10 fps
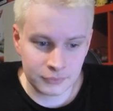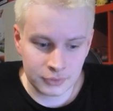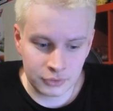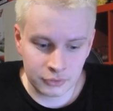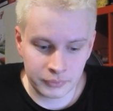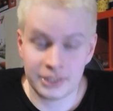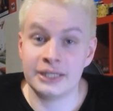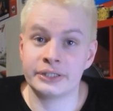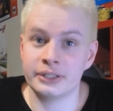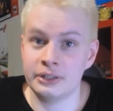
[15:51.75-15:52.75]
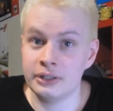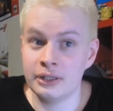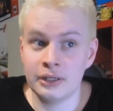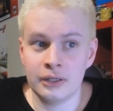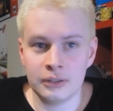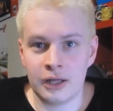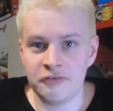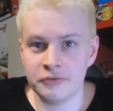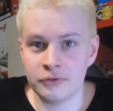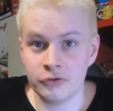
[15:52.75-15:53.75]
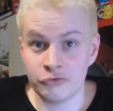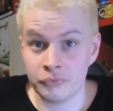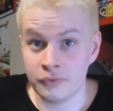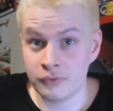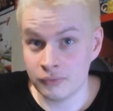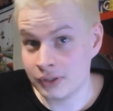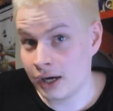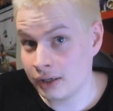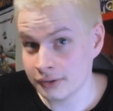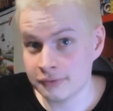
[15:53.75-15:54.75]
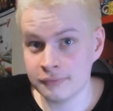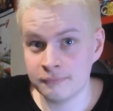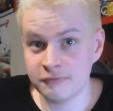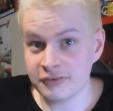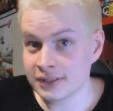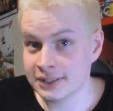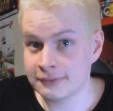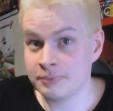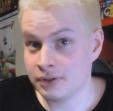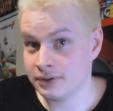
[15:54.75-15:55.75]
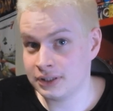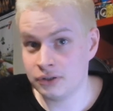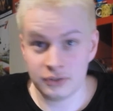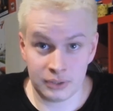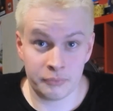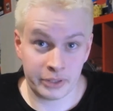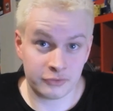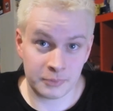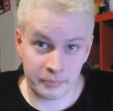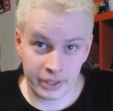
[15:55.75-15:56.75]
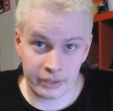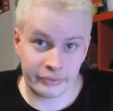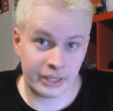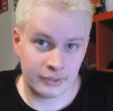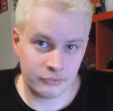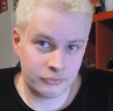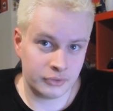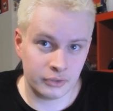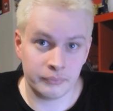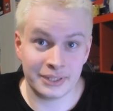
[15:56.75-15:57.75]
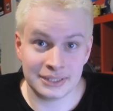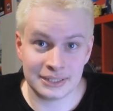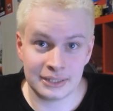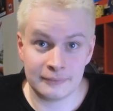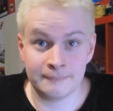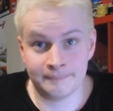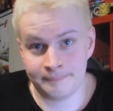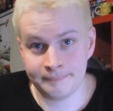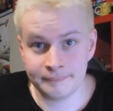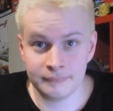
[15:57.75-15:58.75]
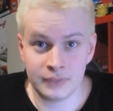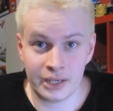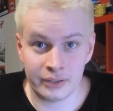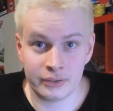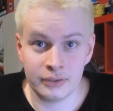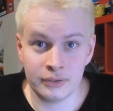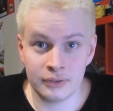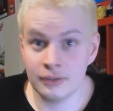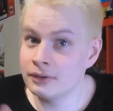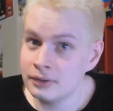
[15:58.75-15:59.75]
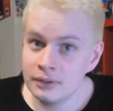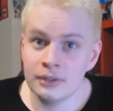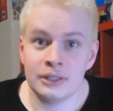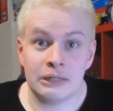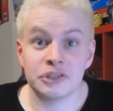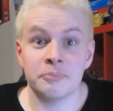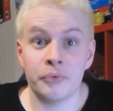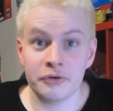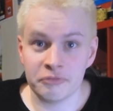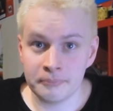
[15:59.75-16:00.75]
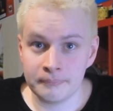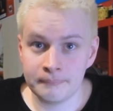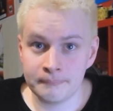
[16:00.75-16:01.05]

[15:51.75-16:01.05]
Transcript: you know, we can actually laugh at those with good-hearted feelings because, you know, they were meant to be bad. And, you know, we can say, hey, that was the point of them.